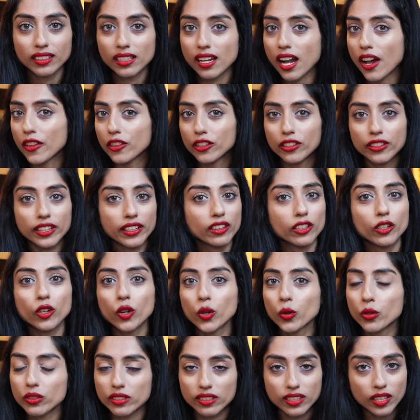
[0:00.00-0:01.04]
other than the
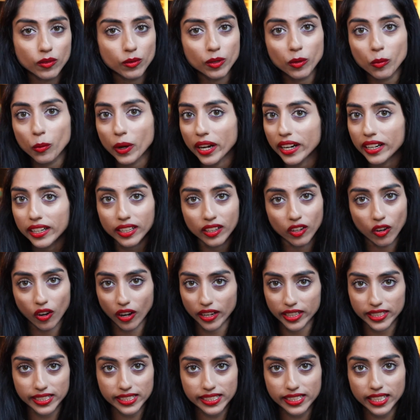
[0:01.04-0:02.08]
clothes they were wearing,
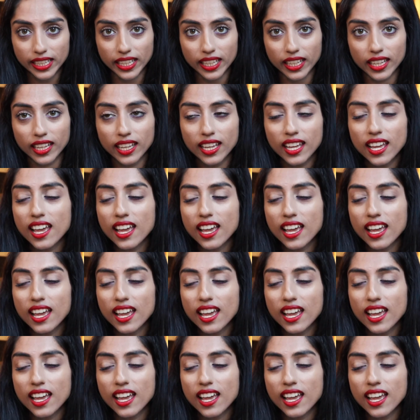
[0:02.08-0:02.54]
honestly.